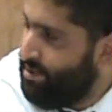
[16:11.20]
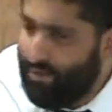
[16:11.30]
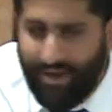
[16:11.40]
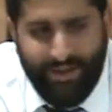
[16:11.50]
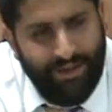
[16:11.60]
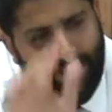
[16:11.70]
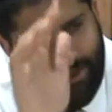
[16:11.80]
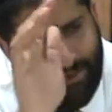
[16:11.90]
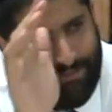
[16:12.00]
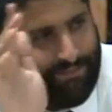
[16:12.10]
Why?
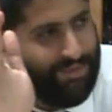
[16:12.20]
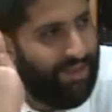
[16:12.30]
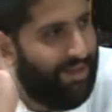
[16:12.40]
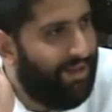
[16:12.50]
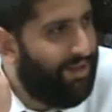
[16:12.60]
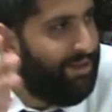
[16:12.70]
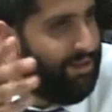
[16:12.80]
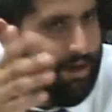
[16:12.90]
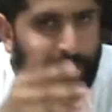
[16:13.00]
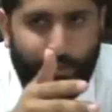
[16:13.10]

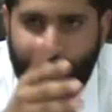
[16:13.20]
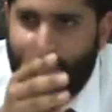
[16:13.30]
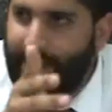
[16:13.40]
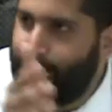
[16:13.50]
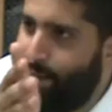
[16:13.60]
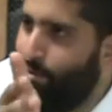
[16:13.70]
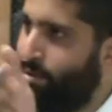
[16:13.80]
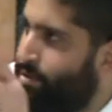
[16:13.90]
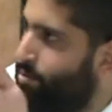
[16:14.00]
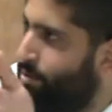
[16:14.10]
The unrefined
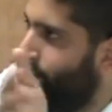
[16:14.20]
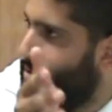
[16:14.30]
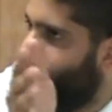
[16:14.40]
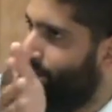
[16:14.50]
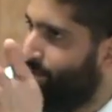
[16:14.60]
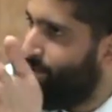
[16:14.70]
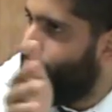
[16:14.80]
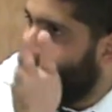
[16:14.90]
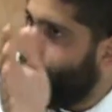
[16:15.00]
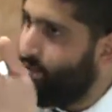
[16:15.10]
people in the world have come
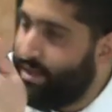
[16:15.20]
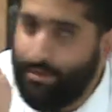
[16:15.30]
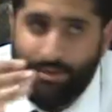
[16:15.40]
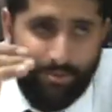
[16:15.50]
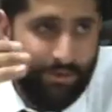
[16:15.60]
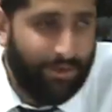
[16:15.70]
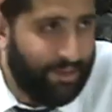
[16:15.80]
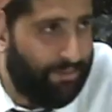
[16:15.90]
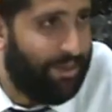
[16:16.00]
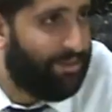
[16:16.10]
to people's tables. Baruch
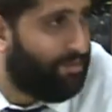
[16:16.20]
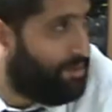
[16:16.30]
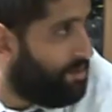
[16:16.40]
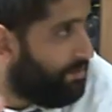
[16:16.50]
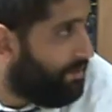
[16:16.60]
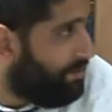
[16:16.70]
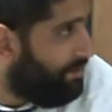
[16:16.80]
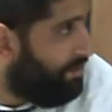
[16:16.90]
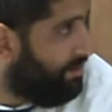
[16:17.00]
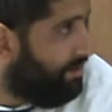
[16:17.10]
Hashem, not so much to men.
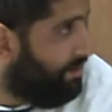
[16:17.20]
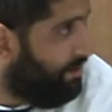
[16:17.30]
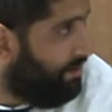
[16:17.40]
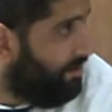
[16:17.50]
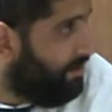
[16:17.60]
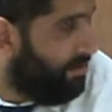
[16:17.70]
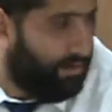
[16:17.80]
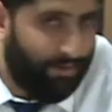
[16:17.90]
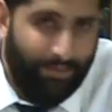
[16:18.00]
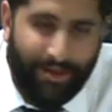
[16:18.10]

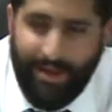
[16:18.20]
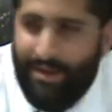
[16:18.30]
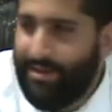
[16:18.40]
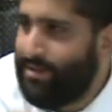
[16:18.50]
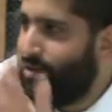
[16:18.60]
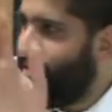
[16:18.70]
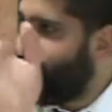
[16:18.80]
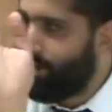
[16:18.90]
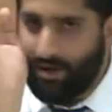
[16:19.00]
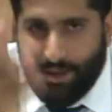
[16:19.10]
But they
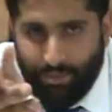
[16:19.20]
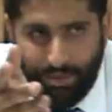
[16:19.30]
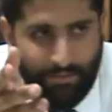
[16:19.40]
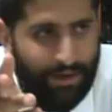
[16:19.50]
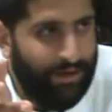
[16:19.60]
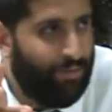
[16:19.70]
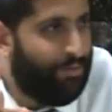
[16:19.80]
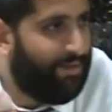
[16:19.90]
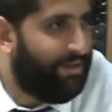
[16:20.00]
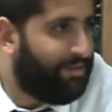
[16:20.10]
start up with married
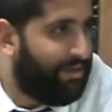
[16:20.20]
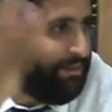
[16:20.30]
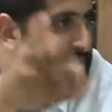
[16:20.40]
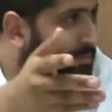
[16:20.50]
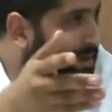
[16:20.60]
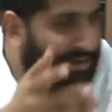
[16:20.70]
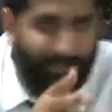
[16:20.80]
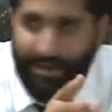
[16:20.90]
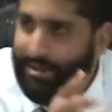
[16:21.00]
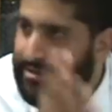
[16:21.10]
women. They start up with married
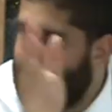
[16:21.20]
men. They